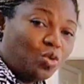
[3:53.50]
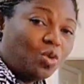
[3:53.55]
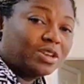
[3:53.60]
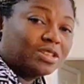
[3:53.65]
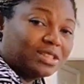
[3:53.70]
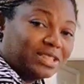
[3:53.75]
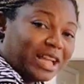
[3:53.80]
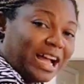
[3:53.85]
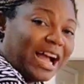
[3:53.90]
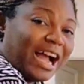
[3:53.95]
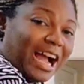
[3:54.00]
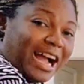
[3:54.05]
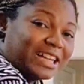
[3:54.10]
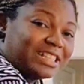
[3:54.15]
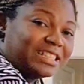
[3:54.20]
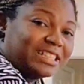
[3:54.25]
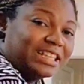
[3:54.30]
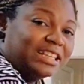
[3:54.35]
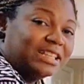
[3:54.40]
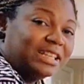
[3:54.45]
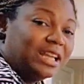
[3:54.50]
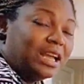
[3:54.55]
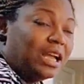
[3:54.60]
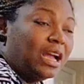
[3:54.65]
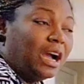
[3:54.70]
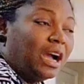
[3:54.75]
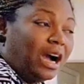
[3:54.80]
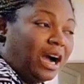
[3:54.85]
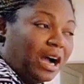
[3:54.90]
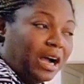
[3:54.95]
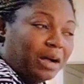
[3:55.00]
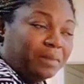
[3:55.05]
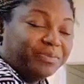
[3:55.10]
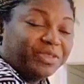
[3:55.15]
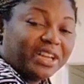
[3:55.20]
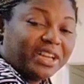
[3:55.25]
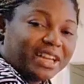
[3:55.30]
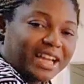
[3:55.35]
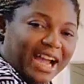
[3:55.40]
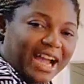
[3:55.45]
start asking the
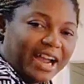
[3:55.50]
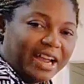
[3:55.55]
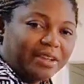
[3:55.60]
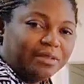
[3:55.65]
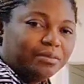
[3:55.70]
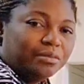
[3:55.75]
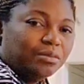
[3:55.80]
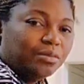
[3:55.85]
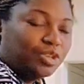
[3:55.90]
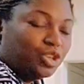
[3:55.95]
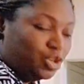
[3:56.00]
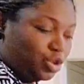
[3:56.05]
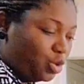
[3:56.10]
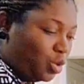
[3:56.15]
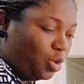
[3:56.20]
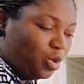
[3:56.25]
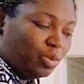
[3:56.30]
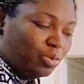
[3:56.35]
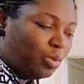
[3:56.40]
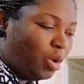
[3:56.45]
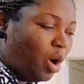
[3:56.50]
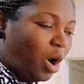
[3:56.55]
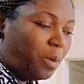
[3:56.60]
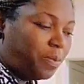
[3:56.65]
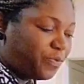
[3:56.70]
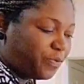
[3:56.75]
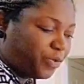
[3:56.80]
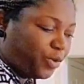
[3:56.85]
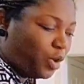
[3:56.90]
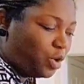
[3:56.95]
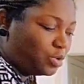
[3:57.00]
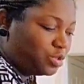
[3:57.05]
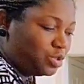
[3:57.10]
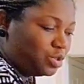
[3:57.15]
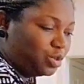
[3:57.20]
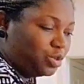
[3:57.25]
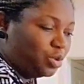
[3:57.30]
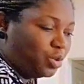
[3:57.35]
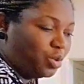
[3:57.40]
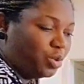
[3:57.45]
guy, up front,
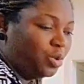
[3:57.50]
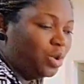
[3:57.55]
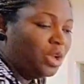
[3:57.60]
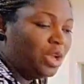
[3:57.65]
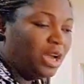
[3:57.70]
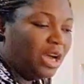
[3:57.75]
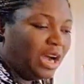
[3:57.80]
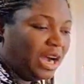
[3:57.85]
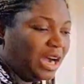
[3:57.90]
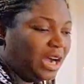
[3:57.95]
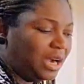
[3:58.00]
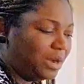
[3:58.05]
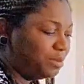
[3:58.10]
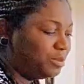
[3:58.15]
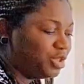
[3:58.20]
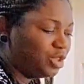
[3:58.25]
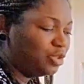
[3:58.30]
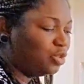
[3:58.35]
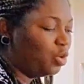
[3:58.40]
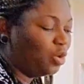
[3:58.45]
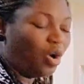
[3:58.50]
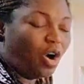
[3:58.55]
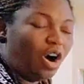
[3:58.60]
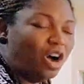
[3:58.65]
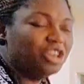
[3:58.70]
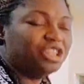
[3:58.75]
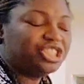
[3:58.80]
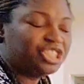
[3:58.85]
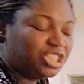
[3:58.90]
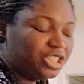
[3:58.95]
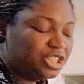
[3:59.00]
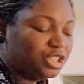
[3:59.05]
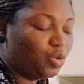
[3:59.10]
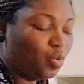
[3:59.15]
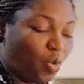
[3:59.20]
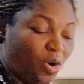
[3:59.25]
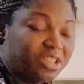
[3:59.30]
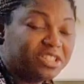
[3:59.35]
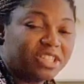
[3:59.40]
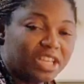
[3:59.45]
all she
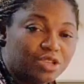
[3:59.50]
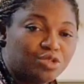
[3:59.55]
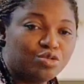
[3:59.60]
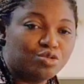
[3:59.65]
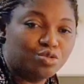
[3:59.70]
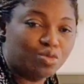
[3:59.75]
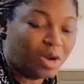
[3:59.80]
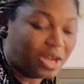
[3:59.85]
wanted to do at